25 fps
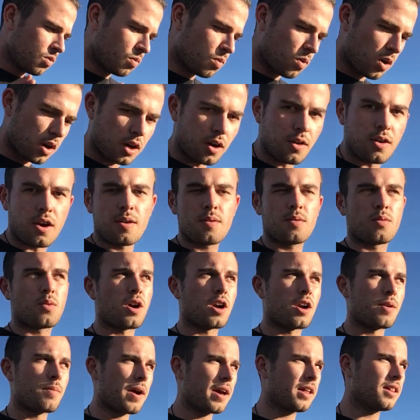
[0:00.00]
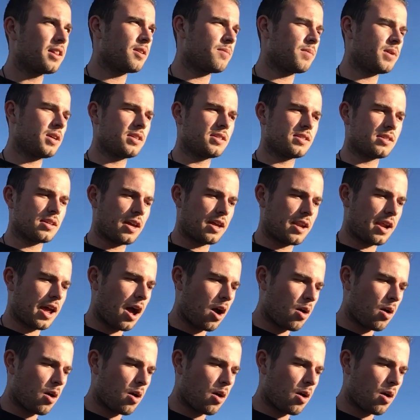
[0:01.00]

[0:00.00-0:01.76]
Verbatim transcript: what are my limits and